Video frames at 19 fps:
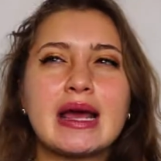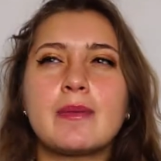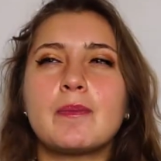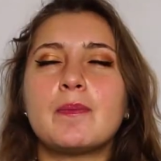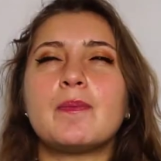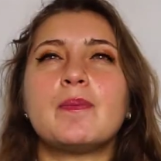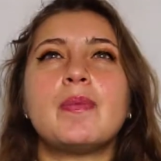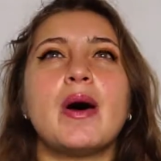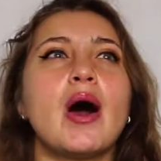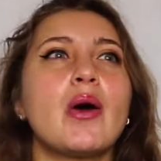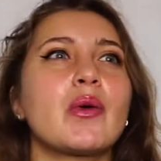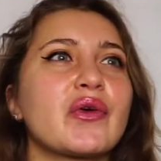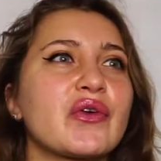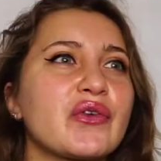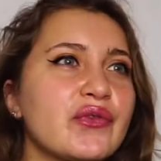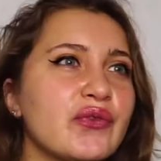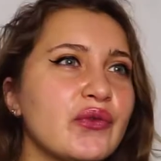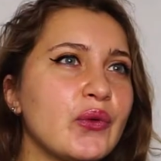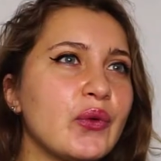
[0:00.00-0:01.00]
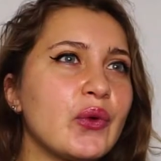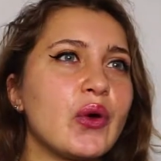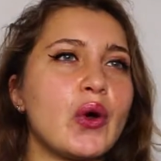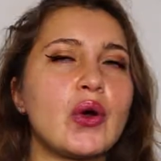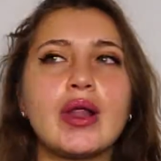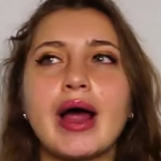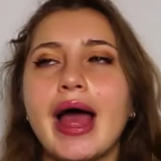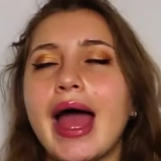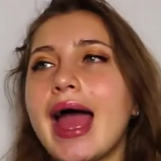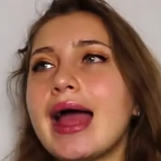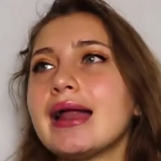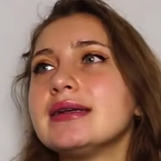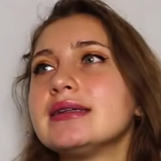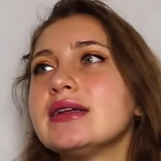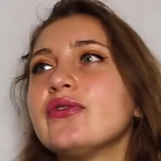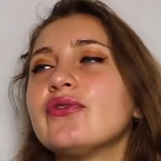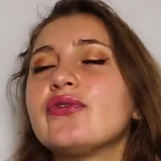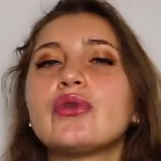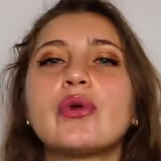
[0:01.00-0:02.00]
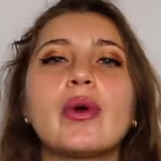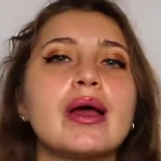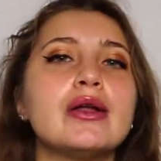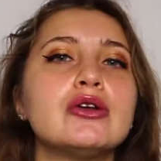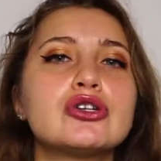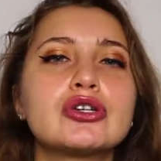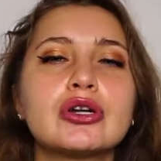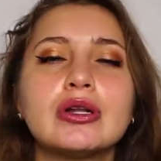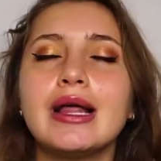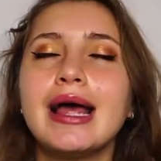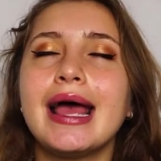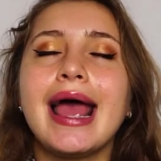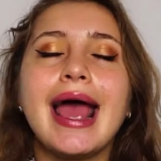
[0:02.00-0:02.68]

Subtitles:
and powerful and influential,